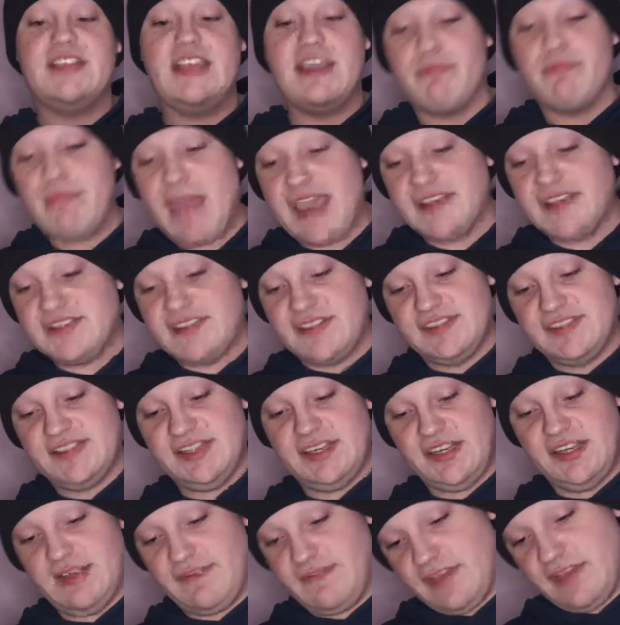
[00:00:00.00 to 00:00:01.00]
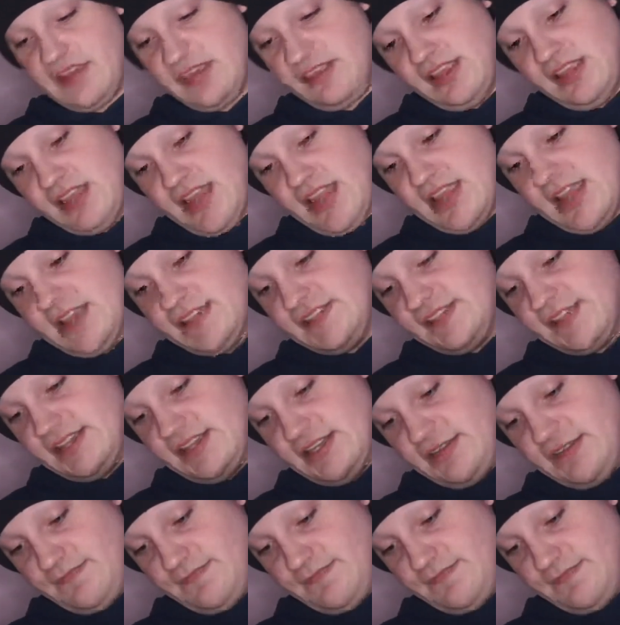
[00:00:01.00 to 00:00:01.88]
It makes it significantly easier